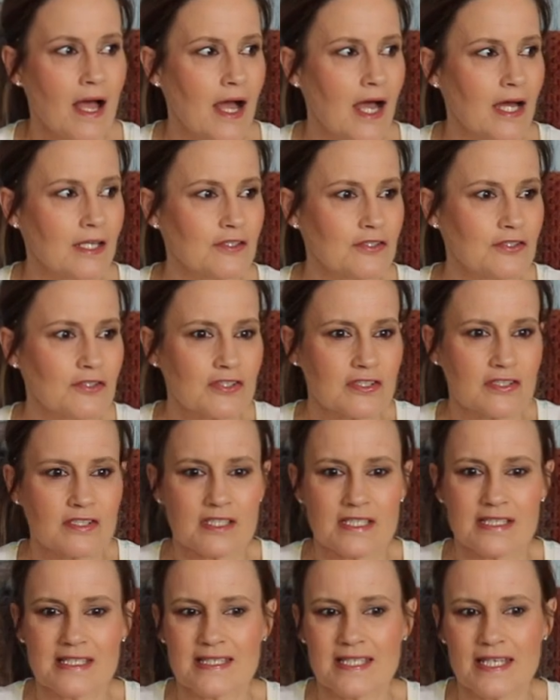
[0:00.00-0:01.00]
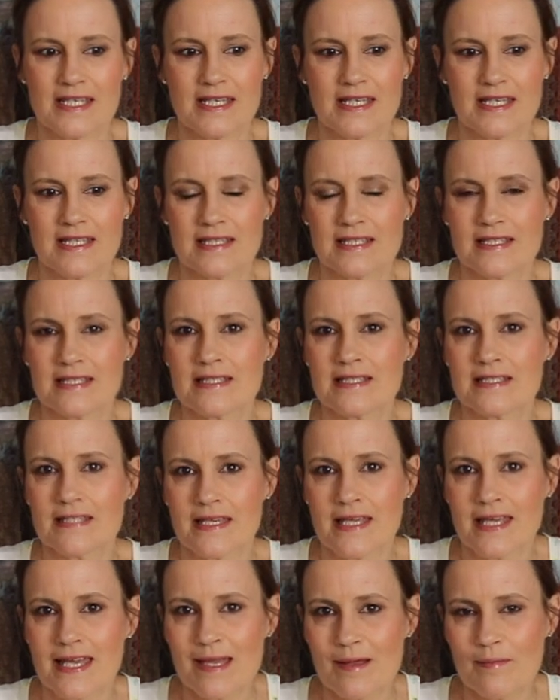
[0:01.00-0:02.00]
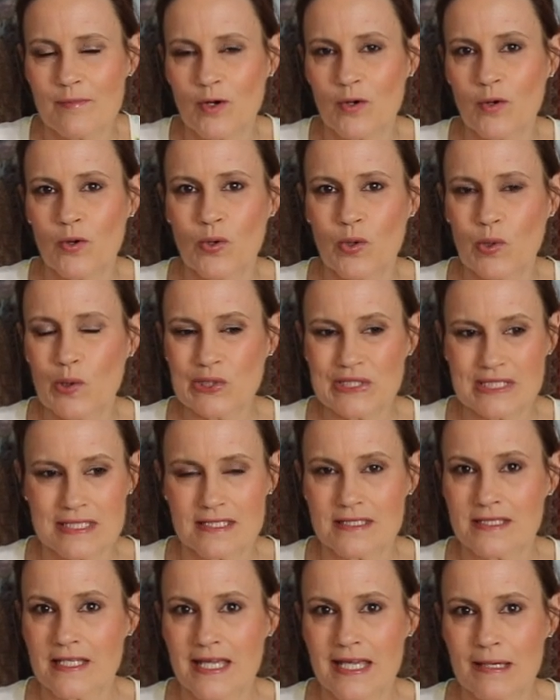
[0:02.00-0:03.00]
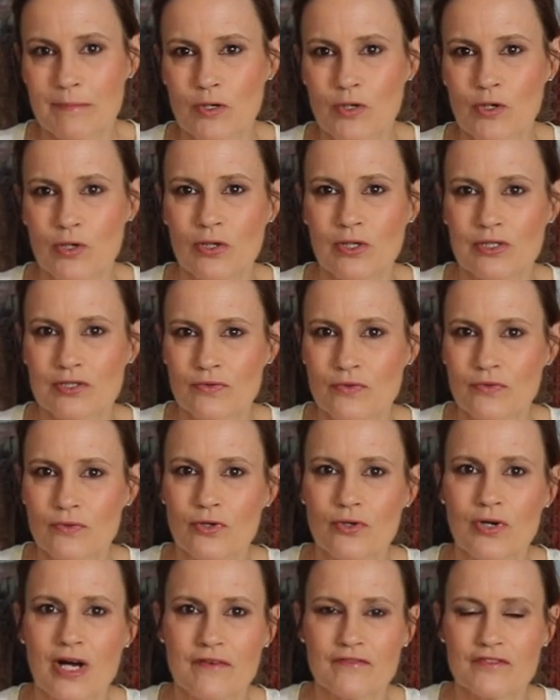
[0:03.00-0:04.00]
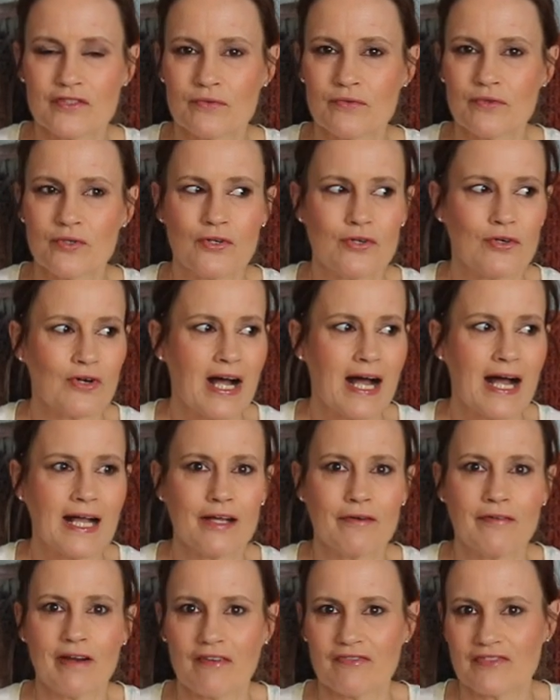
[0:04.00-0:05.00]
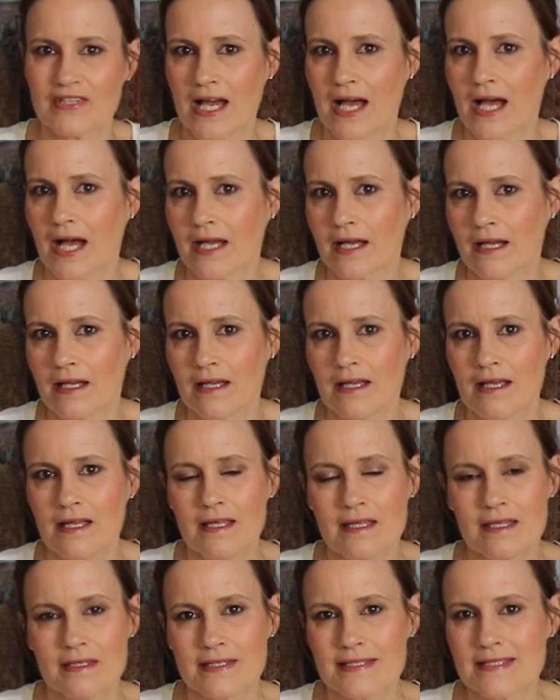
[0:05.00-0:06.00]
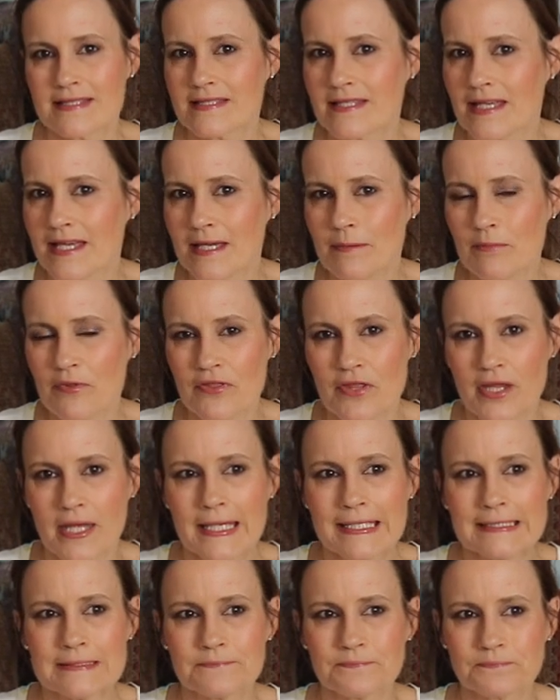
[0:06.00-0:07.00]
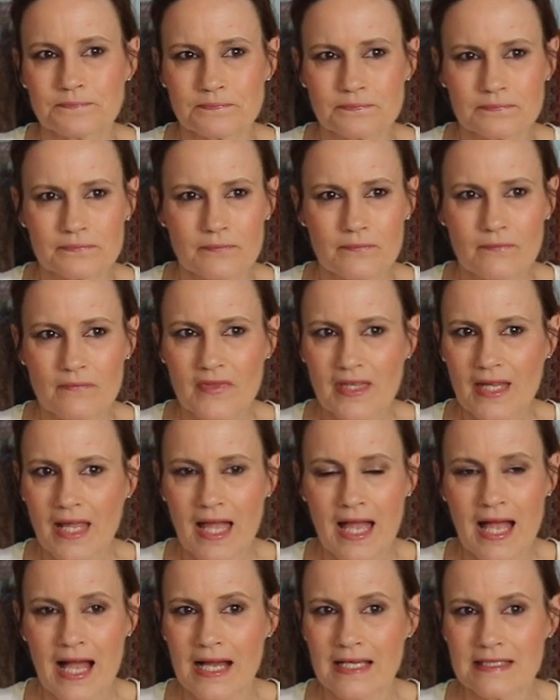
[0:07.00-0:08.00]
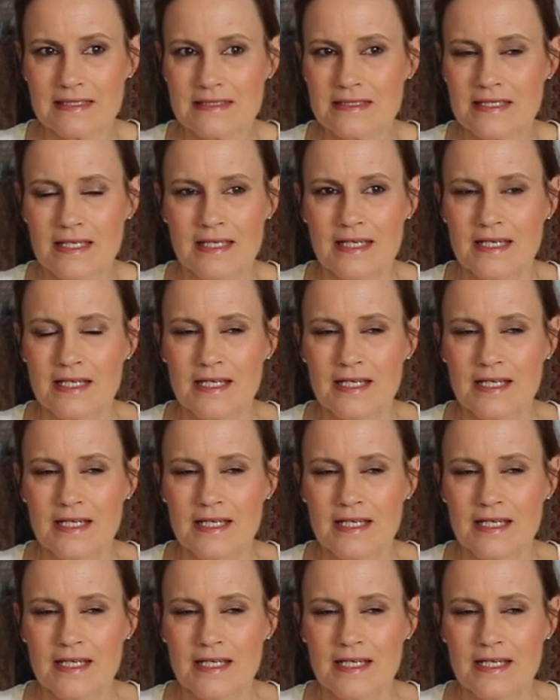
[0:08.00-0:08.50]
and just seeing the same old, row after row, hanger after hanger, the same thing. And